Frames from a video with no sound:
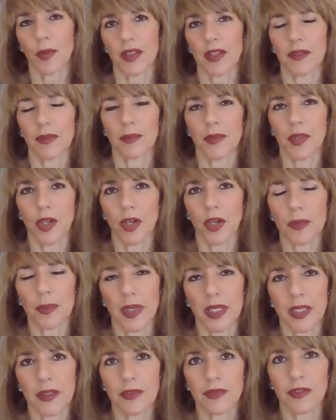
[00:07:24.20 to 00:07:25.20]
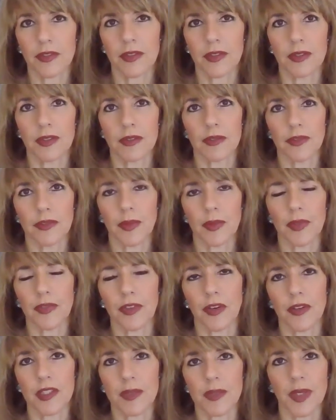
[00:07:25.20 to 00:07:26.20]
won the gold medal from the
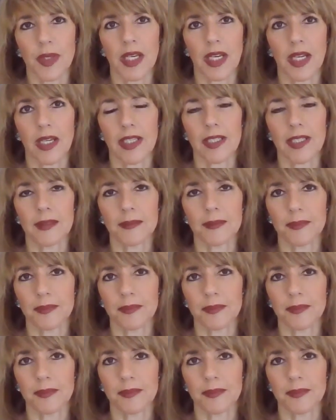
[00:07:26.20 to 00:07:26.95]
Florence Biennale.